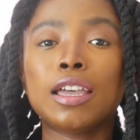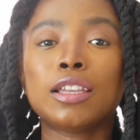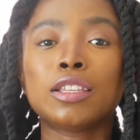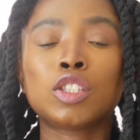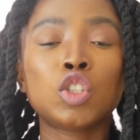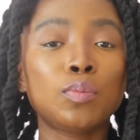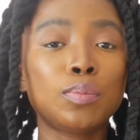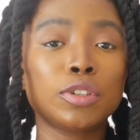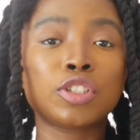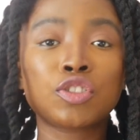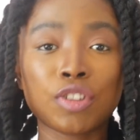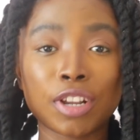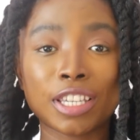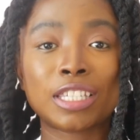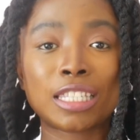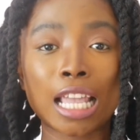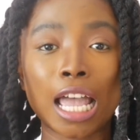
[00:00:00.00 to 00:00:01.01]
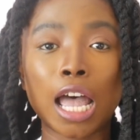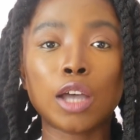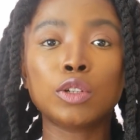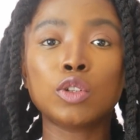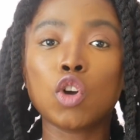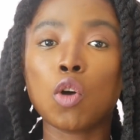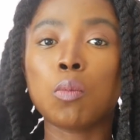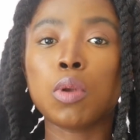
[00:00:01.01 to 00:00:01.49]
super stretched
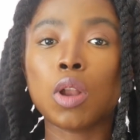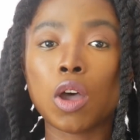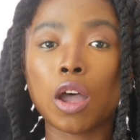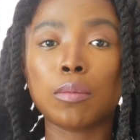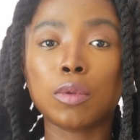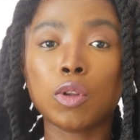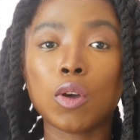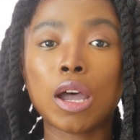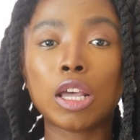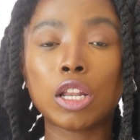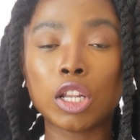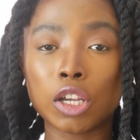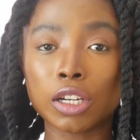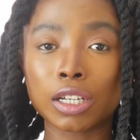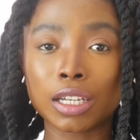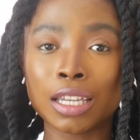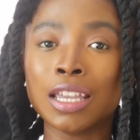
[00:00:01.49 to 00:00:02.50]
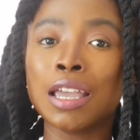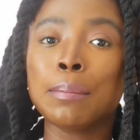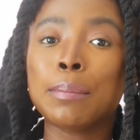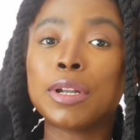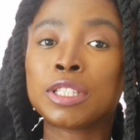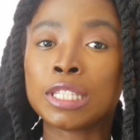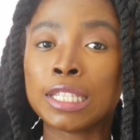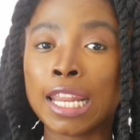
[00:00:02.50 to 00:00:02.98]
out, no blowout look.
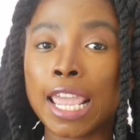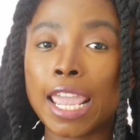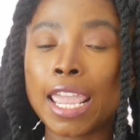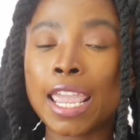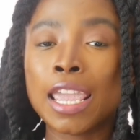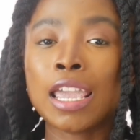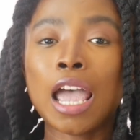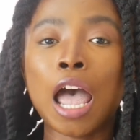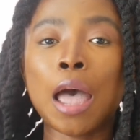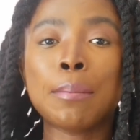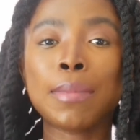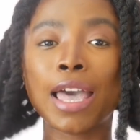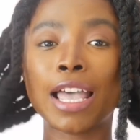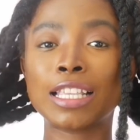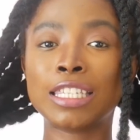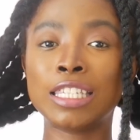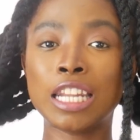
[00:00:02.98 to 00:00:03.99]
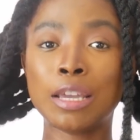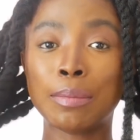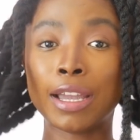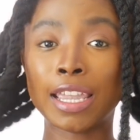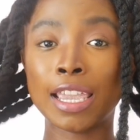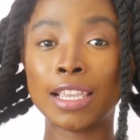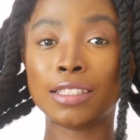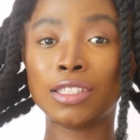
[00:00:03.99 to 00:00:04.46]
But today I'm matching them
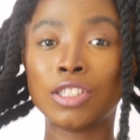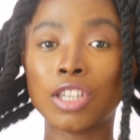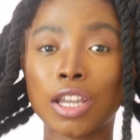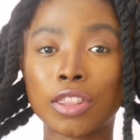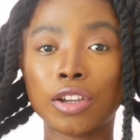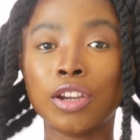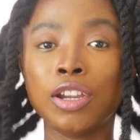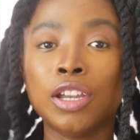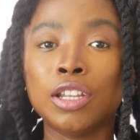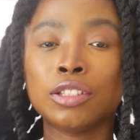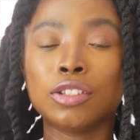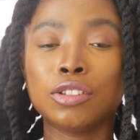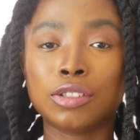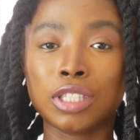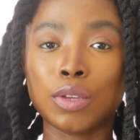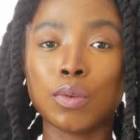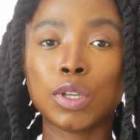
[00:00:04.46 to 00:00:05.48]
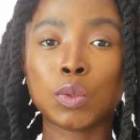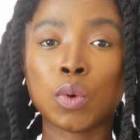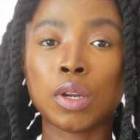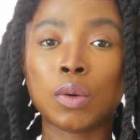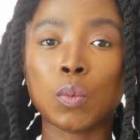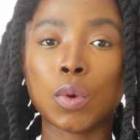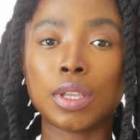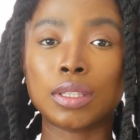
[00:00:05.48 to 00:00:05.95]
against each other to see which
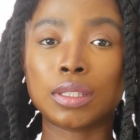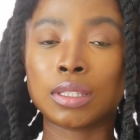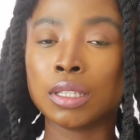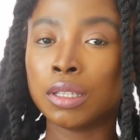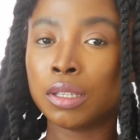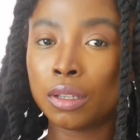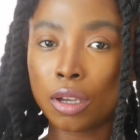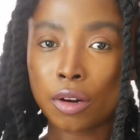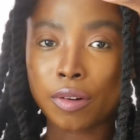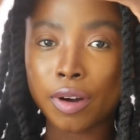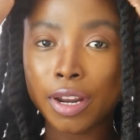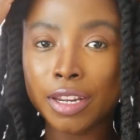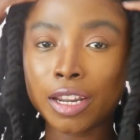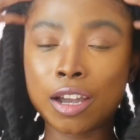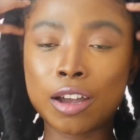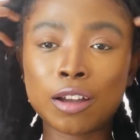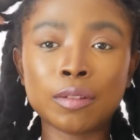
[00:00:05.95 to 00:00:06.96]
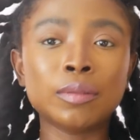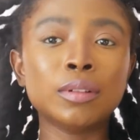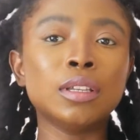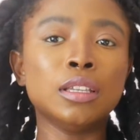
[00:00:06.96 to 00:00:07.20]
one wins. Alright y'all,